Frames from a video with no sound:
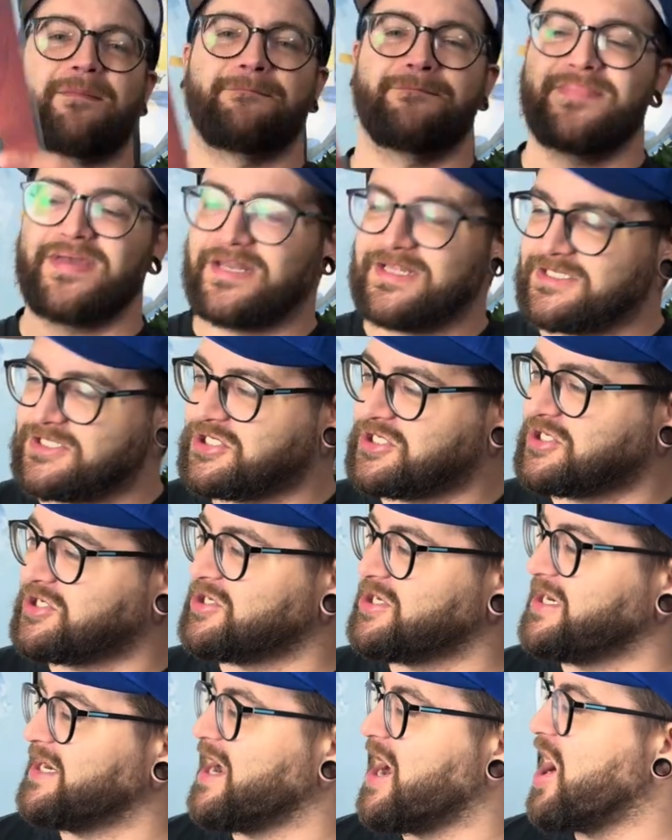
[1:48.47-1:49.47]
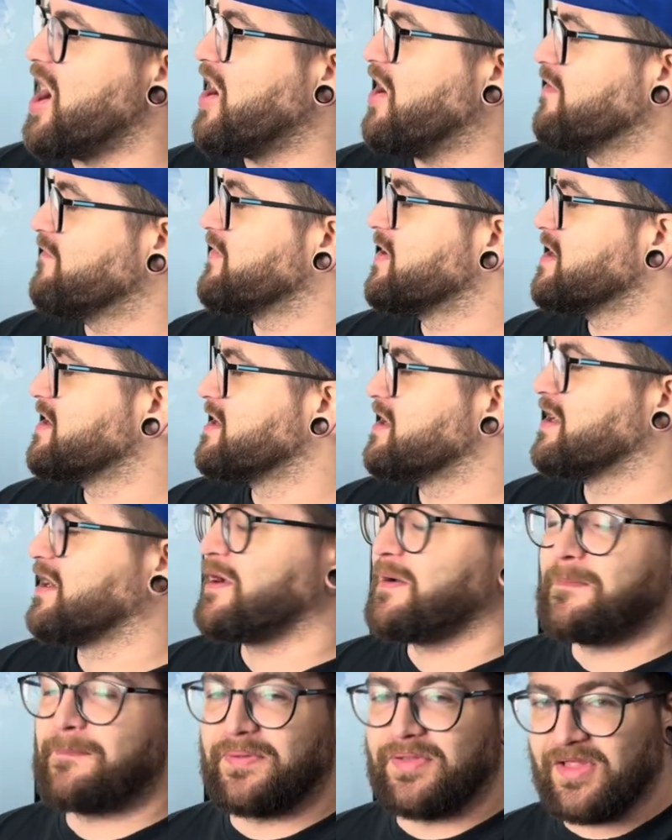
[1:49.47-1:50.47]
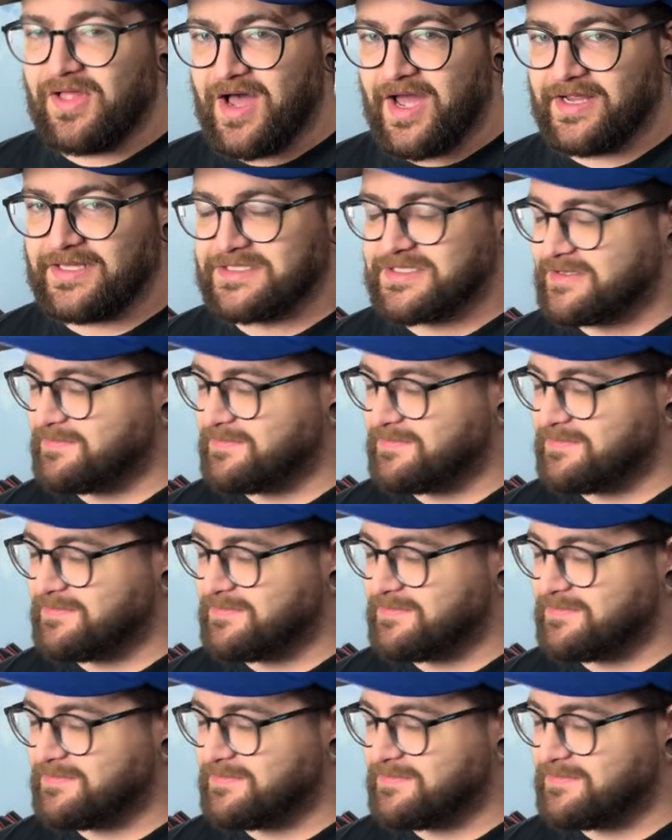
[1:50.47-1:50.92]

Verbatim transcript: Ministry of Compliance.